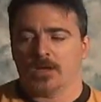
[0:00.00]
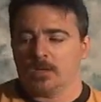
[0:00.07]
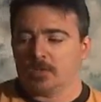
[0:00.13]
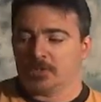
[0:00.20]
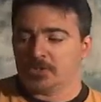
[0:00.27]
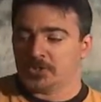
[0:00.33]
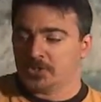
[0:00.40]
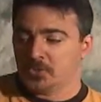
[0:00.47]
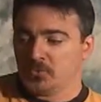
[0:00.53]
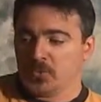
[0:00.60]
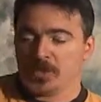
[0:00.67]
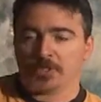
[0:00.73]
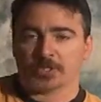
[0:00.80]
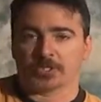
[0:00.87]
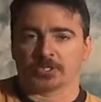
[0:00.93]
with two
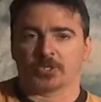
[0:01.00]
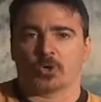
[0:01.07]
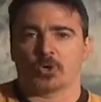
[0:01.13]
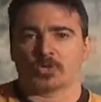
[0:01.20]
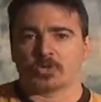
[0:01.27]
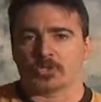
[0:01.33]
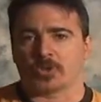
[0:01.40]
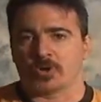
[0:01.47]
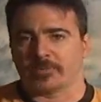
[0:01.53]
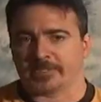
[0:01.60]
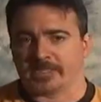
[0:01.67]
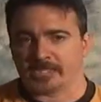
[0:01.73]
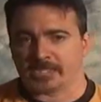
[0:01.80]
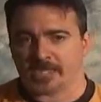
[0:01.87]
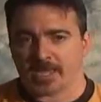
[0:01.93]
other guitars
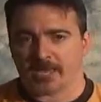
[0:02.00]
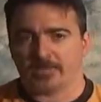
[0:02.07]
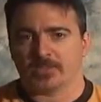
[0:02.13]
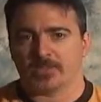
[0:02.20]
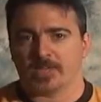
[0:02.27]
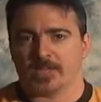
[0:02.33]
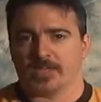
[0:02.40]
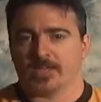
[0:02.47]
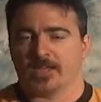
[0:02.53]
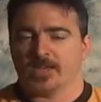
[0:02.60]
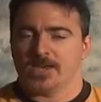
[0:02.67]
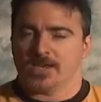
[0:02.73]
strumming the same thing.